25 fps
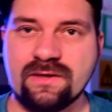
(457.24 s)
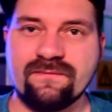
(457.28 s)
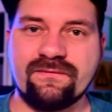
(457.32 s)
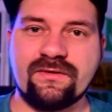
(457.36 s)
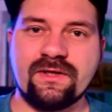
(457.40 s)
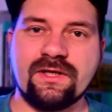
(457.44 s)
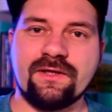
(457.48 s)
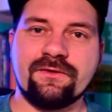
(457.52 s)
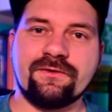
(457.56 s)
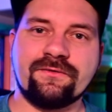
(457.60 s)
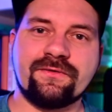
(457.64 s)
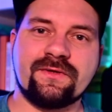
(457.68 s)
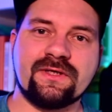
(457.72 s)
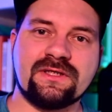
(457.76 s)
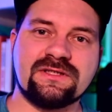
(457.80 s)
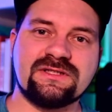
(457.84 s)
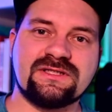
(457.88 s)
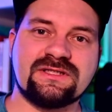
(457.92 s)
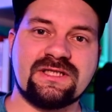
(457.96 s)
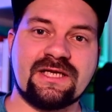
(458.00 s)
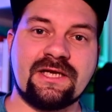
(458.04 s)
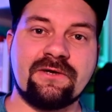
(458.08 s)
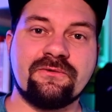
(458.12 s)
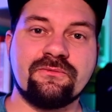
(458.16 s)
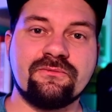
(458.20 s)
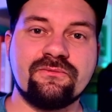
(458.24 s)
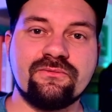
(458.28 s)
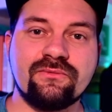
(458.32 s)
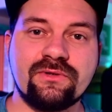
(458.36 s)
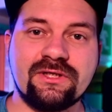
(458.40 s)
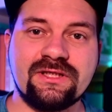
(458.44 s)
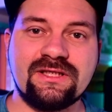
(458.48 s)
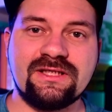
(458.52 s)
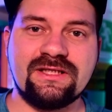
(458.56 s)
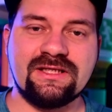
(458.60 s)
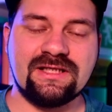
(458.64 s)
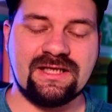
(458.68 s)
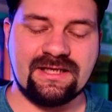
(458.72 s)
other things that I
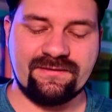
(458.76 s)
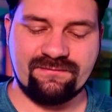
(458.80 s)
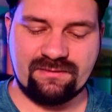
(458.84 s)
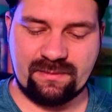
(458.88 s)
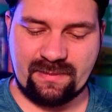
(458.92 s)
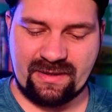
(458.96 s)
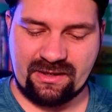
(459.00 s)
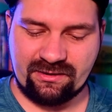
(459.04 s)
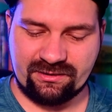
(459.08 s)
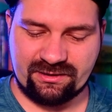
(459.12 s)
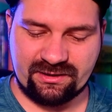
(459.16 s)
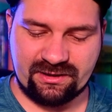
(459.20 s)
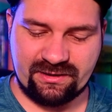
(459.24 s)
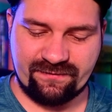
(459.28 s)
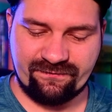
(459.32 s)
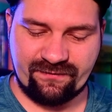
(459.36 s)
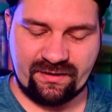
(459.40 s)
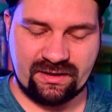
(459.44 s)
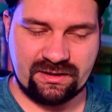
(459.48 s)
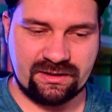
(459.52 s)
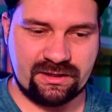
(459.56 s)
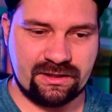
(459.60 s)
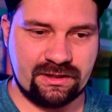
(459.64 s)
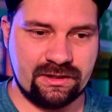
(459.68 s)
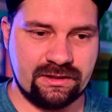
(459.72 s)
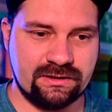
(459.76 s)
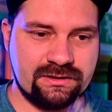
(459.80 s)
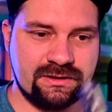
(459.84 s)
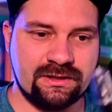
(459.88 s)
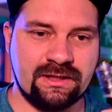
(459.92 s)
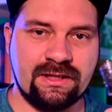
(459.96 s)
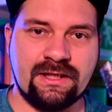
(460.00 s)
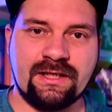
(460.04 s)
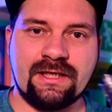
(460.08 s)
really love about the event kit, it